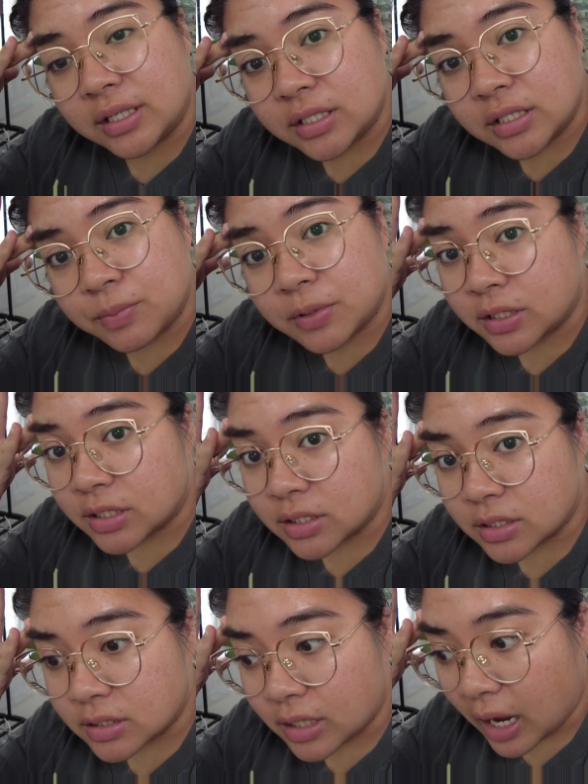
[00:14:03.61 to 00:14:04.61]
this, but this
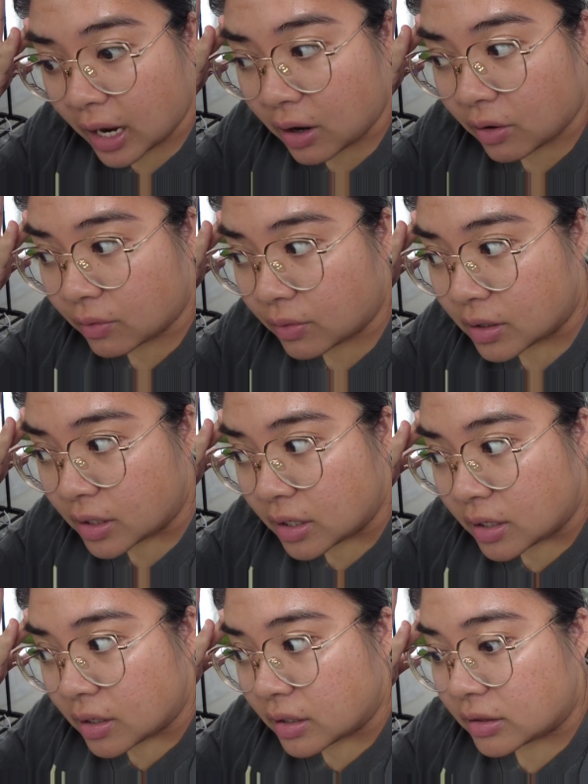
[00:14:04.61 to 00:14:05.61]
is how
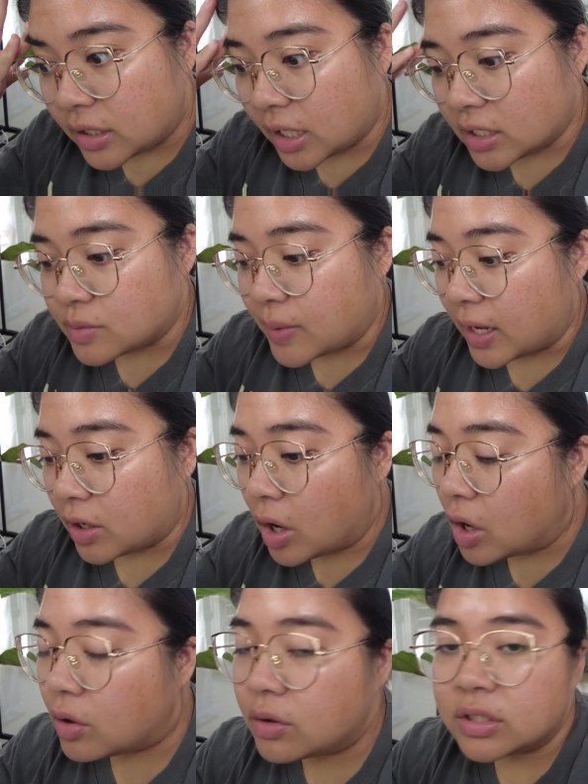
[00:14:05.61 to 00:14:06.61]
things might
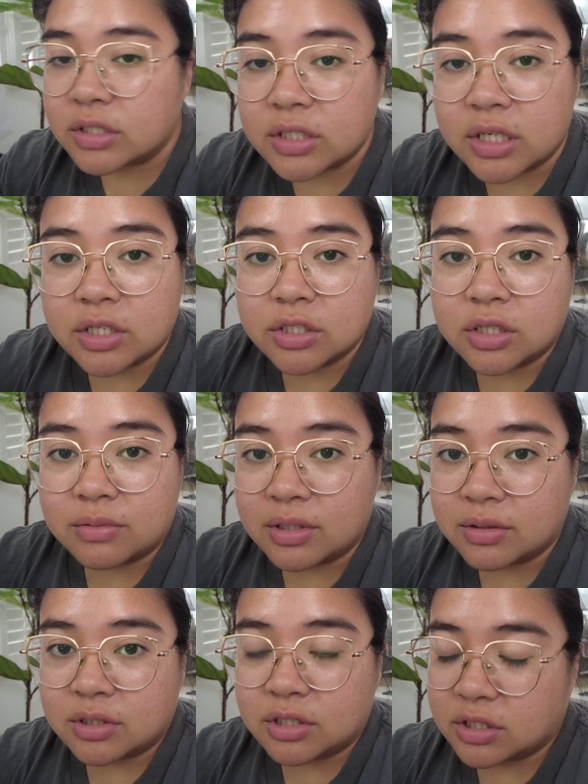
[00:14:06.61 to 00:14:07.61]
go. It's like
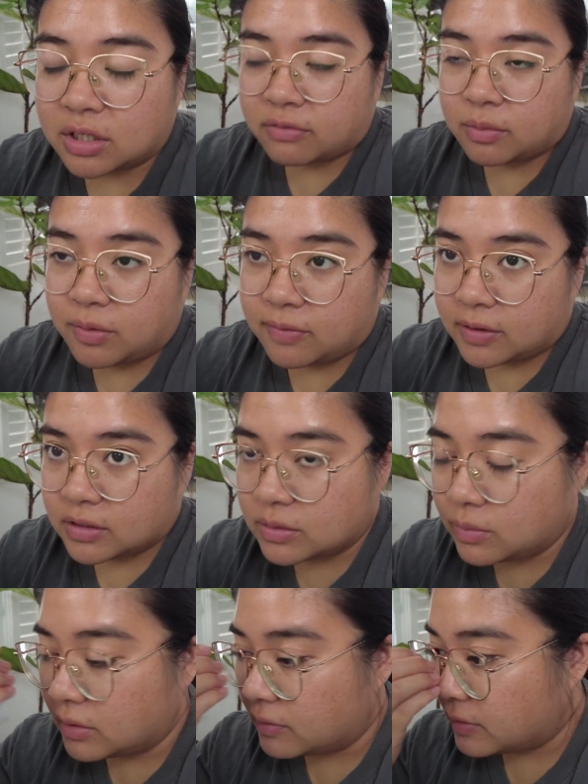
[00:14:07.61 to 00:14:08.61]
sometimes you just have to be
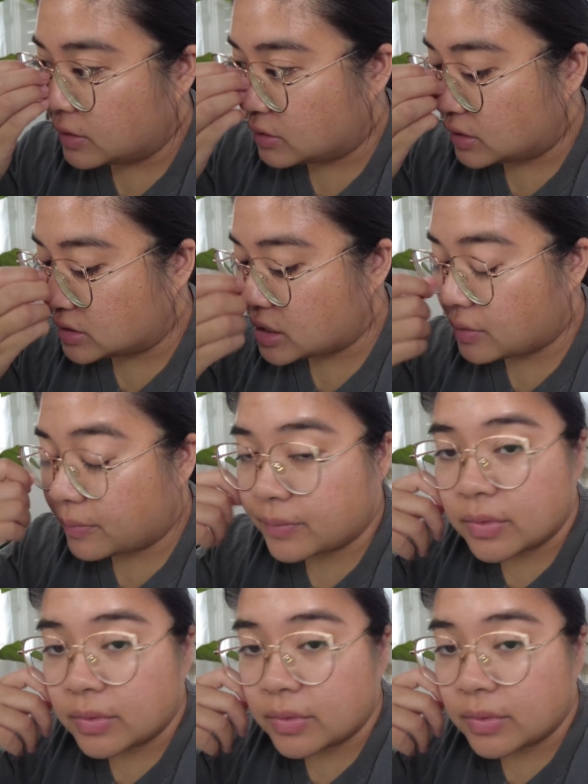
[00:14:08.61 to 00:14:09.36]
flexible and figure things out.